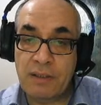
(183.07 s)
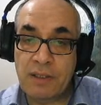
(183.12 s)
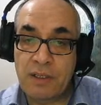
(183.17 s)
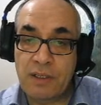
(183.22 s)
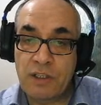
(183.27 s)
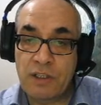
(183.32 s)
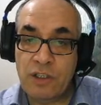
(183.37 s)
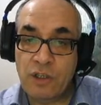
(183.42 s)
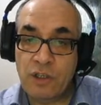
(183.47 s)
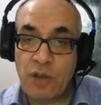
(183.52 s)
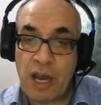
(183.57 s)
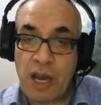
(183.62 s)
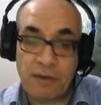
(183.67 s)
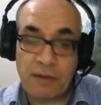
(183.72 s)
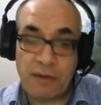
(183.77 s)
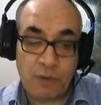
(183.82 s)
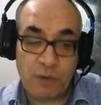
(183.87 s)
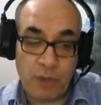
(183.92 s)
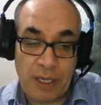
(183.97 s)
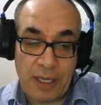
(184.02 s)
So you have
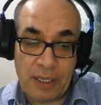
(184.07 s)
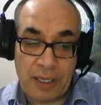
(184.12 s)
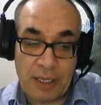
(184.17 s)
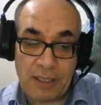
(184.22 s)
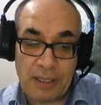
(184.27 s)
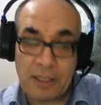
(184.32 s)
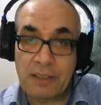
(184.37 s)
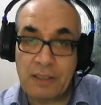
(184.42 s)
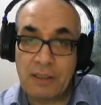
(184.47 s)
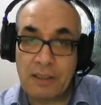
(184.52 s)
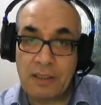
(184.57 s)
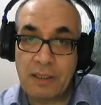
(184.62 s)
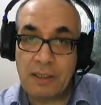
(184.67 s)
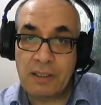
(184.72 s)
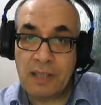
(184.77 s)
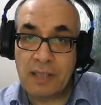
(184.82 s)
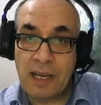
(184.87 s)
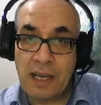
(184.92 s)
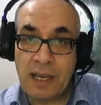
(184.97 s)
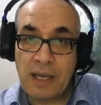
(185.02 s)
to read the sentence
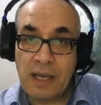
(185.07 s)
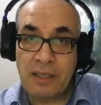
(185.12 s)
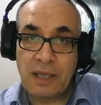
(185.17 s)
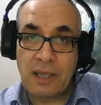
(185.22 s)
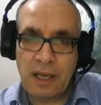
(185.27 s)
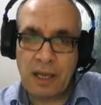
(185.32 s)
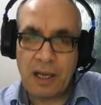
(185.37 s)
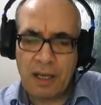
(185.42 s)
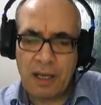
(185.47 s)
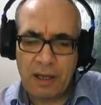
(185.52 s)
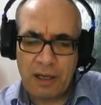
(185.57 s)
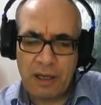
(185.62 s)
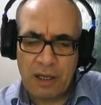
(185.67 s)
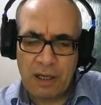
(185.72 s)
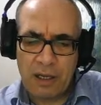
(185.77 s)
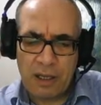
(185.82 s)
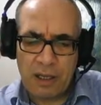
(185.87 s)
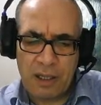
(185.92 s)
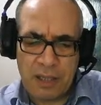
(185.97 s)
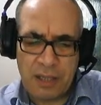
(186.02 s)
and
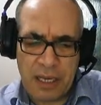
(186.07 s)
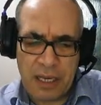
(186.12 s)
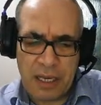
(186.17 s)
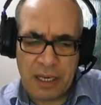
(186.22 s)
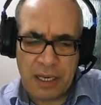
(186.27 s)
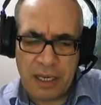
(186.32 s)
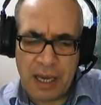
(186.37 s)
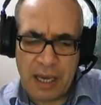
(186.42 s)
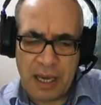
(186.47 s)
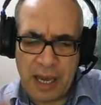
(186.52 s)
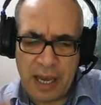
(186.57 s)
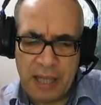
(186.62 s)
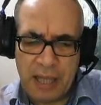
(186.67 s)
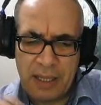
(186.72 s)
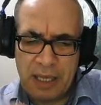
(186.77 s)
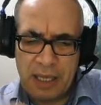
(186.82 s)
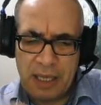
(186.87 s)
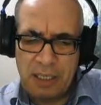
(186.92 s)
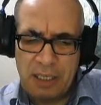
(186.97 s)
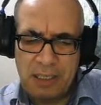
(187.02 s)
think, and
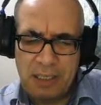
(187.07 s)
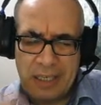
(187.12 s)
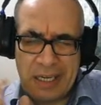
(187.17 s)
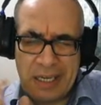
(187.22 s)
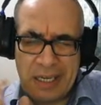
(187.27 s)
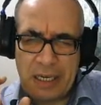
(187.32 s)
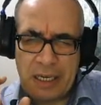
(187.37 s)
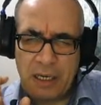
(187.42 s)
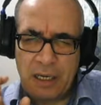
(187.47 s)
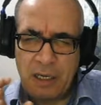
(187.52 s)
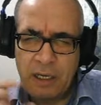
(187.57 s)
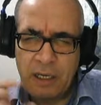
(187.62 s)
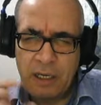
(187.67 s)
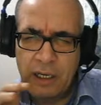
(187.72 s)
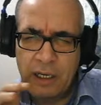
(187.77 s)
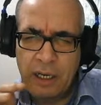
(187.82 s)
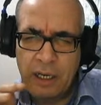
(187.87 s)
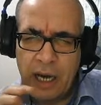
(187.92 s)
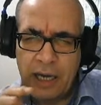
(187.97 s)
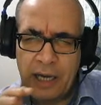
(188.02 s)
then see,
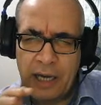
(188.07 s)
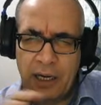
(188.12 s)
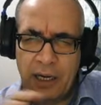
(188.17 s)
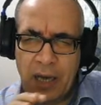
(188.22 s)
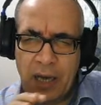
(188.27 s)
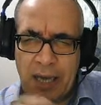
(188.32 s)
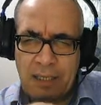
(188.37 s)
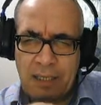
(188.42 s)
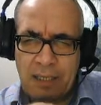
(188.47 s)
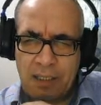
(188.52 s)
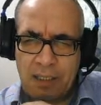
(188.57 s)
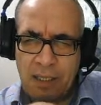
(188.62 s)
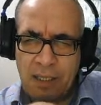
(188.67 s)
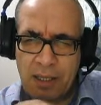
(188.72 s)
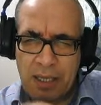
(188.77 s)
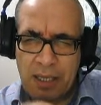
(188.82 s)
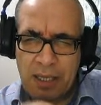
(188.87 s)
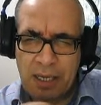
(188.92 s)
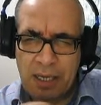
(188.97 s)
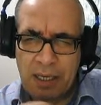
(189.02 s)
analyze,
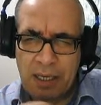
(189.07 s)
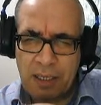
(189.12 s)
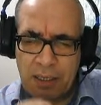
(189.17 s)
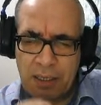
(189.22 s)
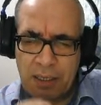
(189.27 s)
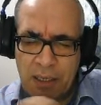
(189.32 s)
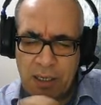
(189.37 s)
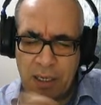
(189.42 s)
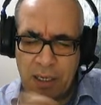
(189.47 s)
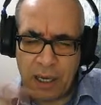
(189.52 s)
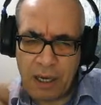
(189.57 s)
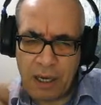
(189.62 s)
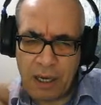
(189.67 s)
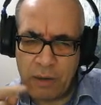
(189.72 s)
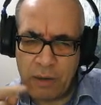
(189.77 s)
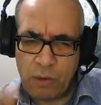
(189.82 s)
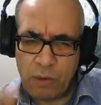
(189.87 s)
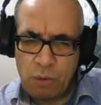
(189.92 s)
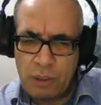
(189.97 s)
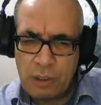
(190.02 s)
think
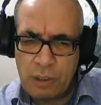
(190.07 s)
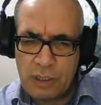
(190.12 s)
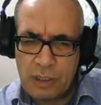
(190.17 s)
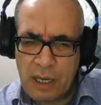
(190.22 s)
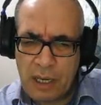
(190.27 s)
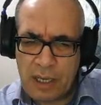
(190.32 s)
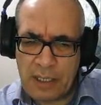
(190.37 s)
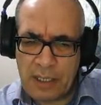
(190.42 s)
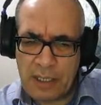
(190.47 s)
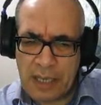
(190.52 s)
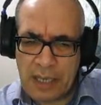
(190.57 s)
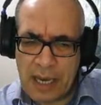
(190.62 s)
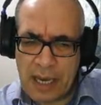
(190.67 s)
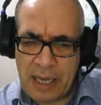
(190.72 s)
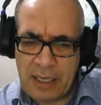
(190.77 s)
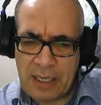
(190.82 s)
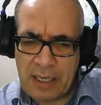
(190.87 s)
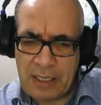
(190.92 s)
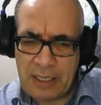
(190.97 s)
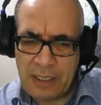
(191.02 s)
what I
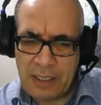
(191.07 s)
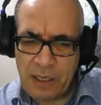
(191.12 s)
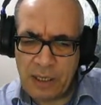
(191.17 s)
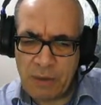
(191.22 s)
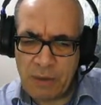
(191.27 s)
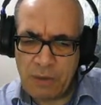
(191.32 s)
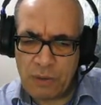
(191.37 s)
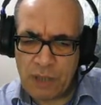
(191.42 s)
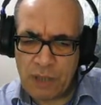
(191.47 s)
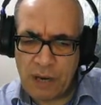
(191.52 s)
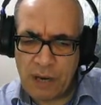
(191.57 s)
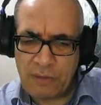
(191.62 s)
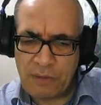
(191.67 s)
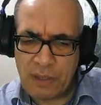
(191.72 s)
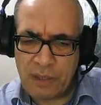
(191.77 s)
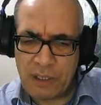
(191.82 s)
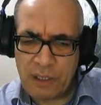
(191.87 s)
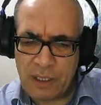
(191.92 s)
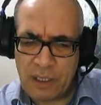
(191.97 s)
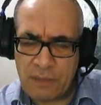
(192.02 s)
can use after
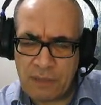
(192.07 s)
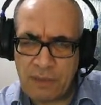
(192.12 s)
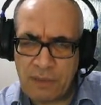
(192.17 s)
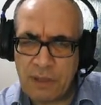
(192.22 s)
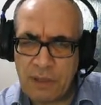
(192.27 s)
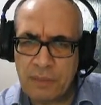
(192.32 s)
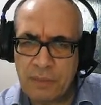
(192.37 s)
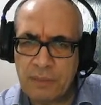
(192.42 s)
this verb.